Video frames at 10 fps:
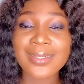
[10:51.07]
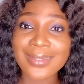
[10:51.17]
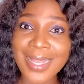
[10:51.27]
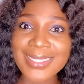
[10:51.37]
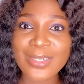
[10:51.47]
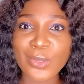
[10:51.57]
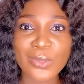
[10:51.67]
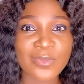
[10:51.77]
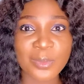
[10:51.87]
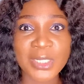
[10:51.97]
That's a lot
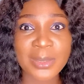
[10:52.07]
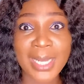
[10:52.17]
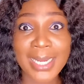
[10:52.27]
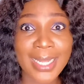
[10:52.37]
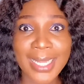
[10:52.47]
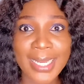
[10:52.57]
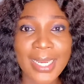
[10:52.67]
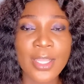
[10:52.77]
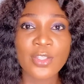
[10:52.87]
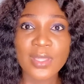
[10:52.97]
of money, my guy.
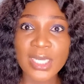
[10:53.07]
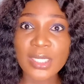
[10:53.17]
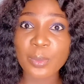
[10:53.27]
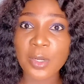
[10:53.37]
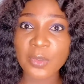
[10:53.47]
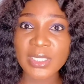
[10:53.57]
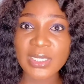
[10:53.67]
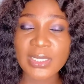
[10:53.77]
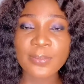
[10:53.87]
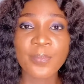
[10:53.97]
Think about it.